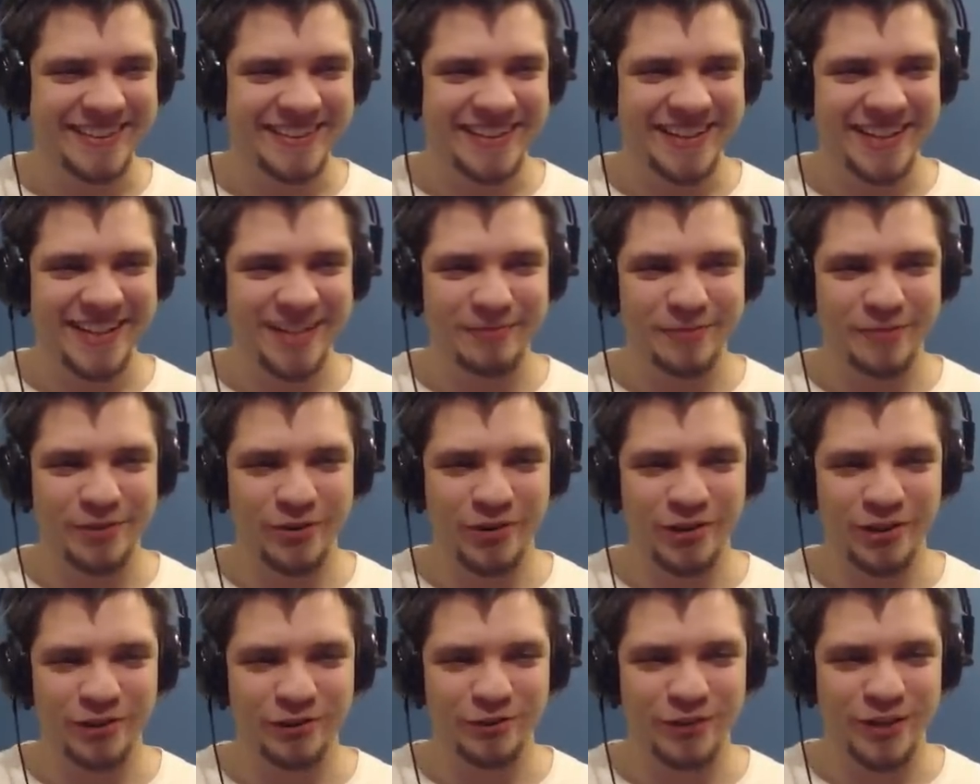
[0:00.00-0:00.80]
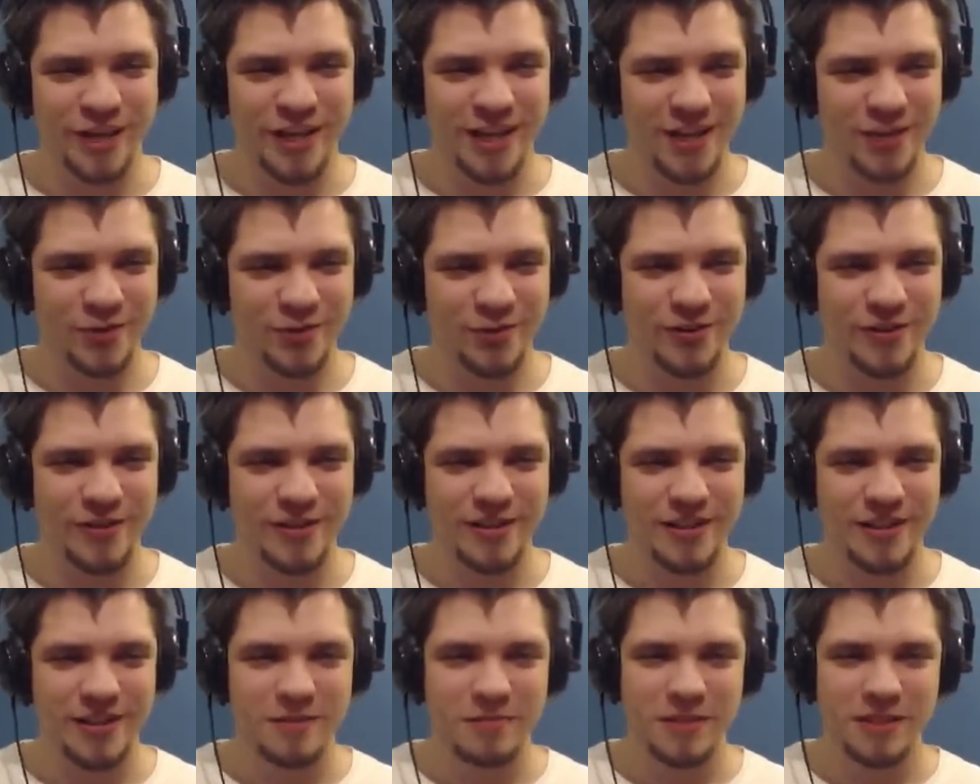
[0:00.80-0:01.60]
I am going to kill you.
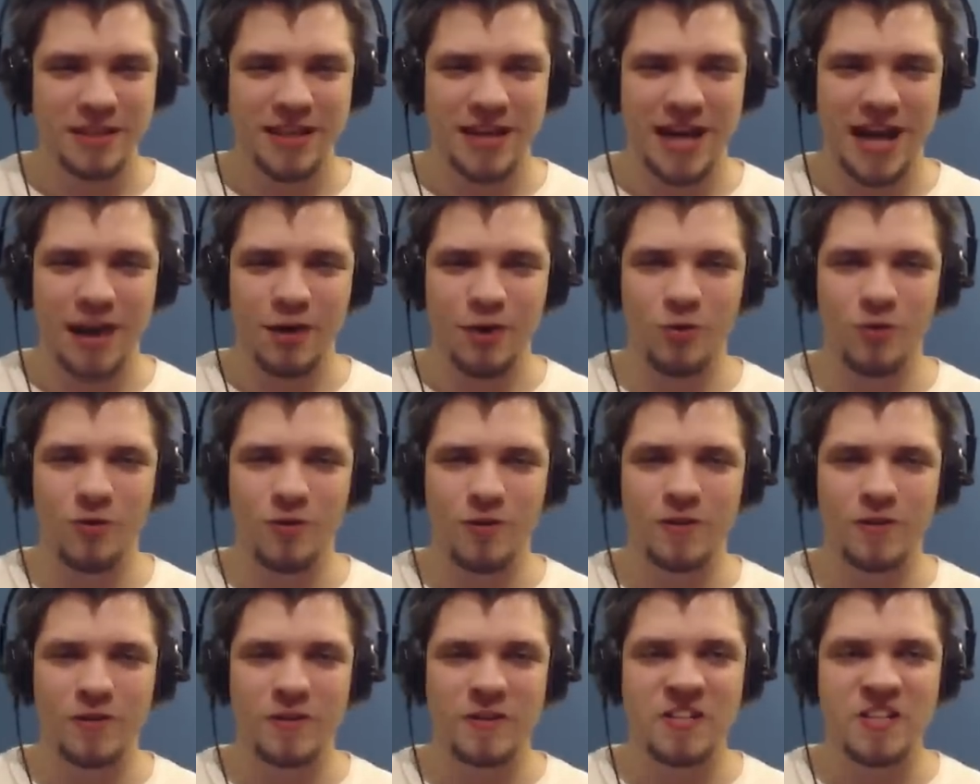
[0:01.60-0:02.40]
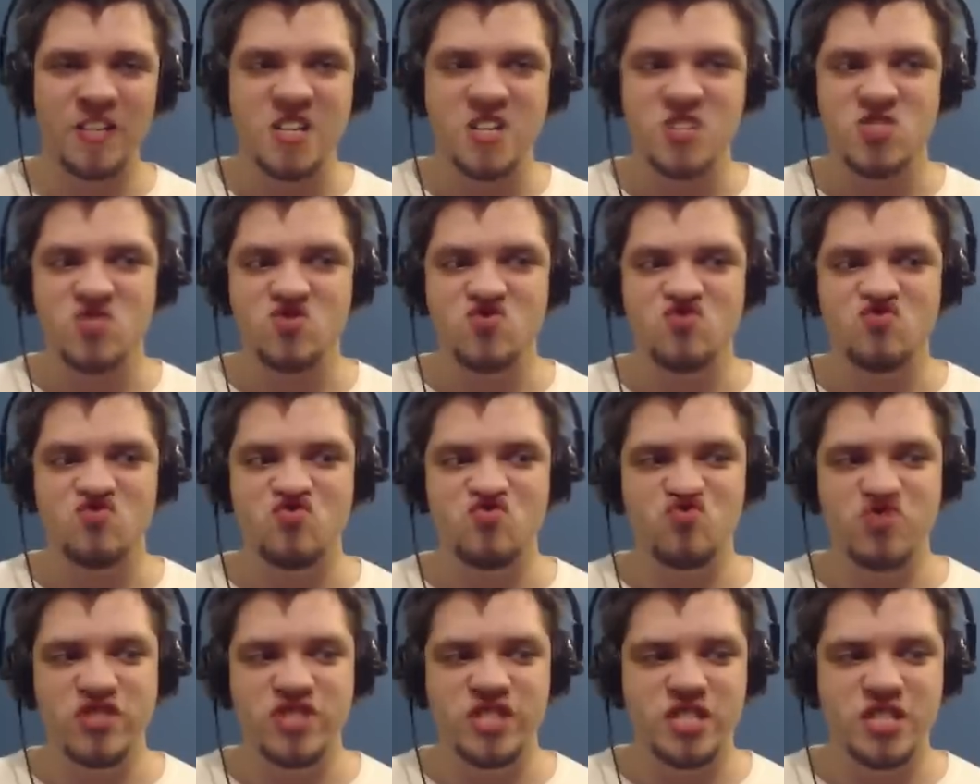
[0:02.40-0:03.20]
But how?
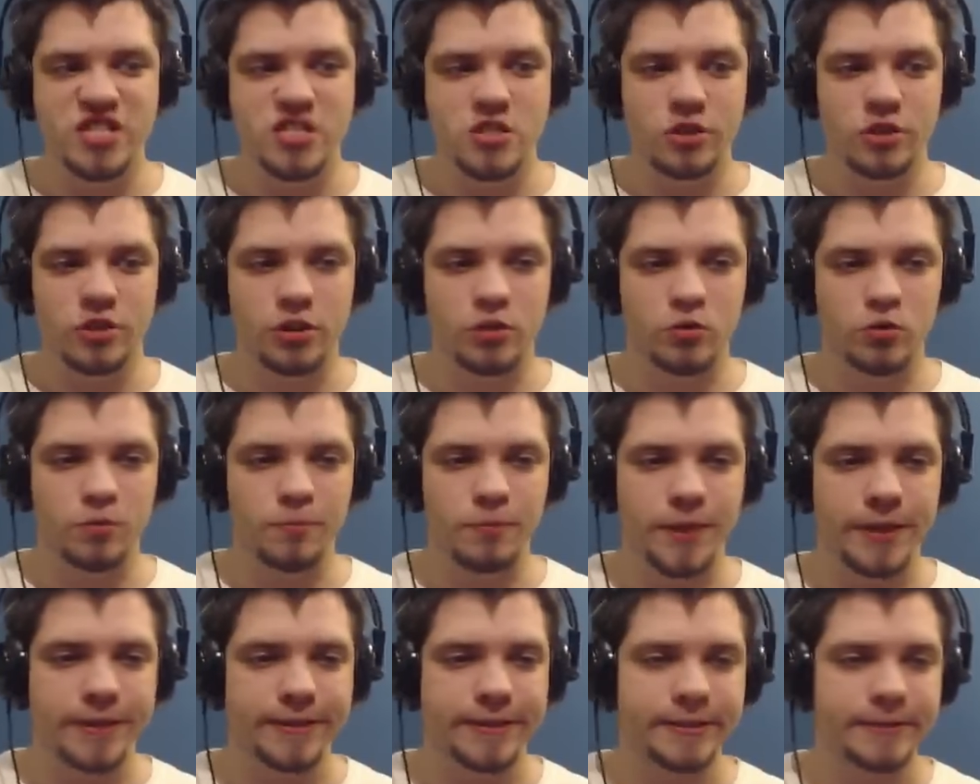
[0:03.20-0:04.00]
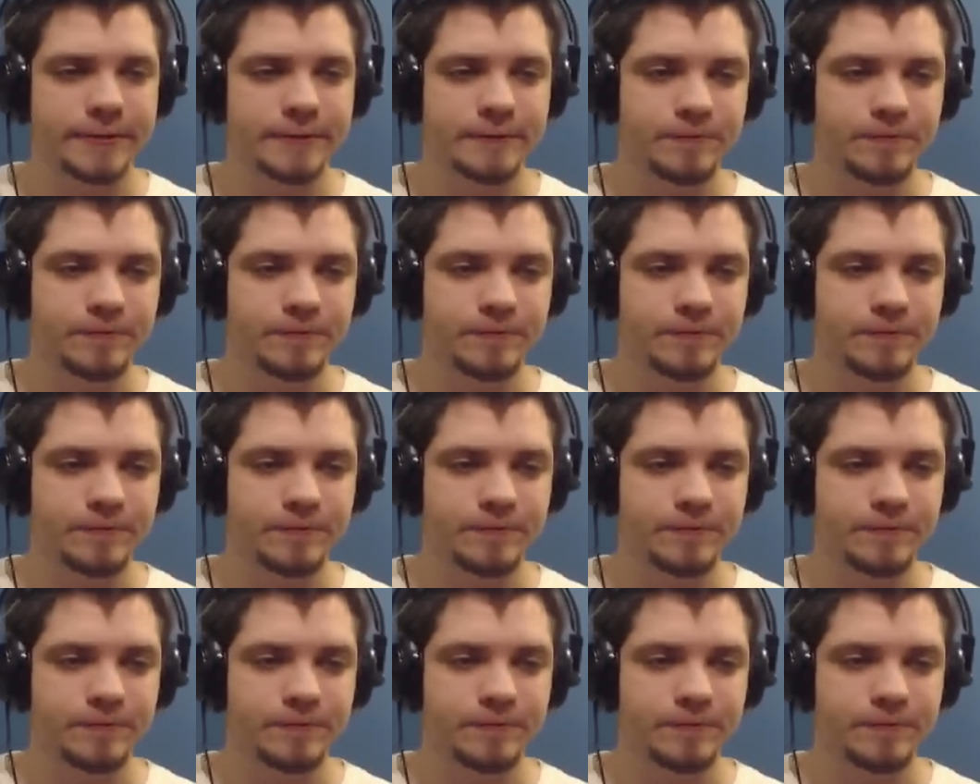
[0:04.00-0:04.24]
Ooh, this is not a good place.